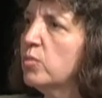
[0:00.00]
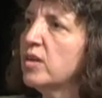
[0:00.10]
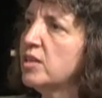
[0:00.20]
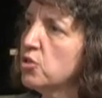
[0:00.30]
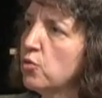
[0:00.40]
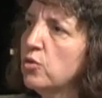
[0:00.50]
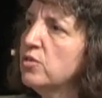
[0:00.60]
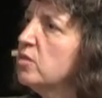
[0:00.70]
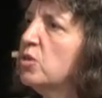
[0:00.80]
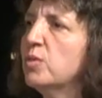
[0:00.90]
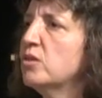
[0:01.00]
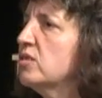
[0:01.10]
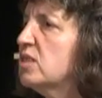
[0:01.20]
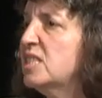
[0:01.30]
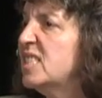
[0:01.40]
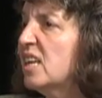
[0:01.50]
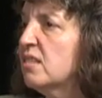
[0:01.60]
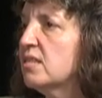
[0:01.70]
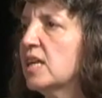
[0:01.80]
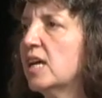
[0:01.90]
but I told them about the
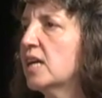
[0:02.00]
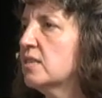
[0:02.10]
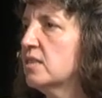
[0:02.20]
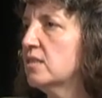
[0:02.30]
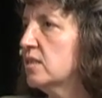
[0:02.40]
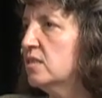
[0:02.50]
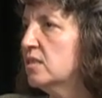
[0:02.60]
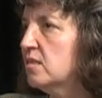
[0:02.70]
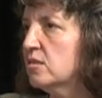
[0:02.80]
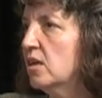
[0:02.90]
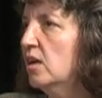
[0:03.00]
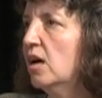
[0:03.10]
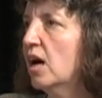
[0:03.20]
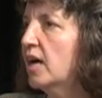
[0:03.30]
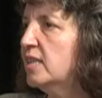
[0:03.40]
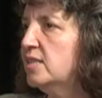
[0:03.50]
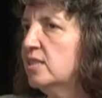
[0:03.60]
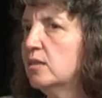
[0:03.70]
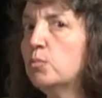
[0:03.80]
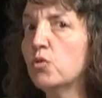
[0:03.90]
death tax is his
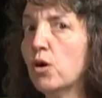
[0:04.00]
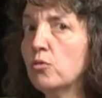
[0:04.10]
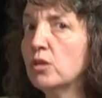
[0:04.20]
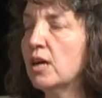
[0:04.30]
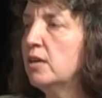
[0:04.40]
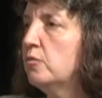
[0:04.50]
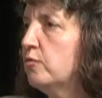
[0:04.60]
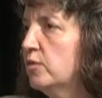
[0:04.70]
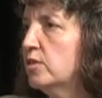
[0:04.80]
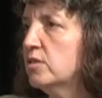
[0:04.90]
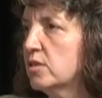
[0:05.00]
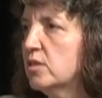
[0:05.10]
idea, pro-life is